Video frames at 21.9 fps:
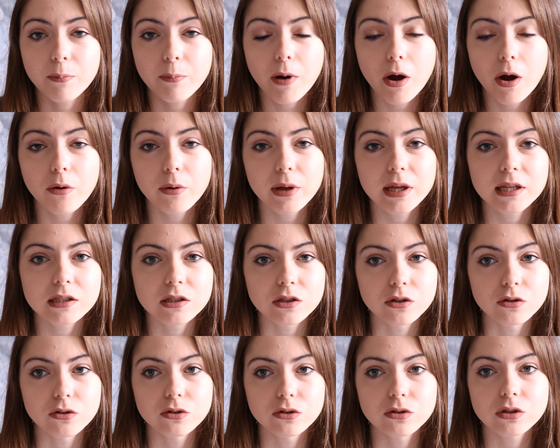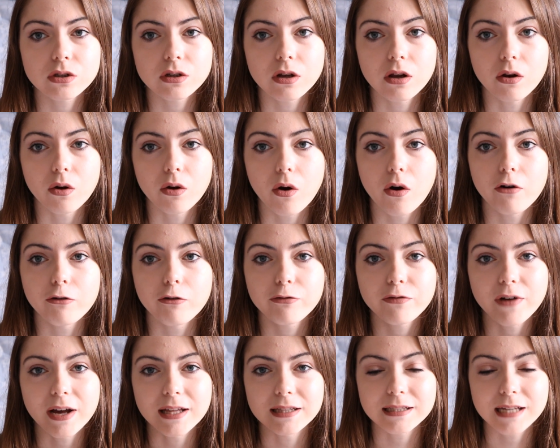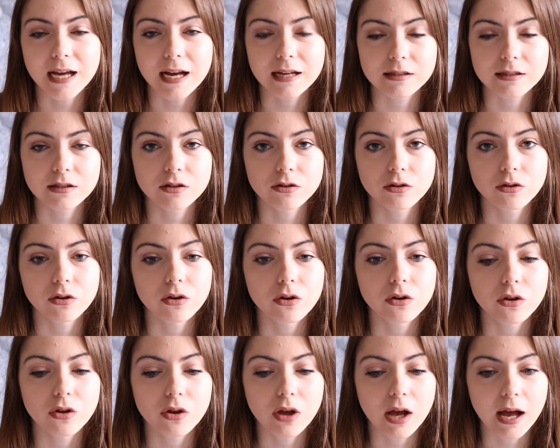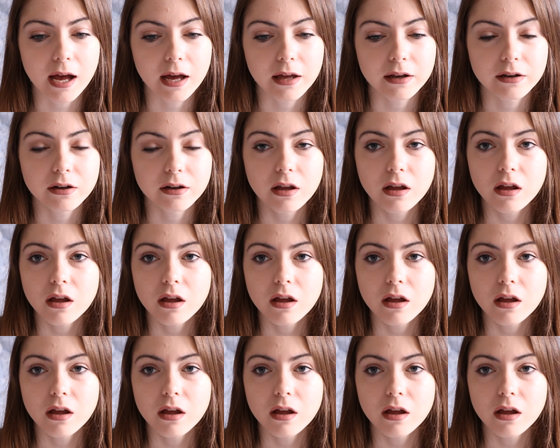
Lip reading: poets used a lot of fantastical and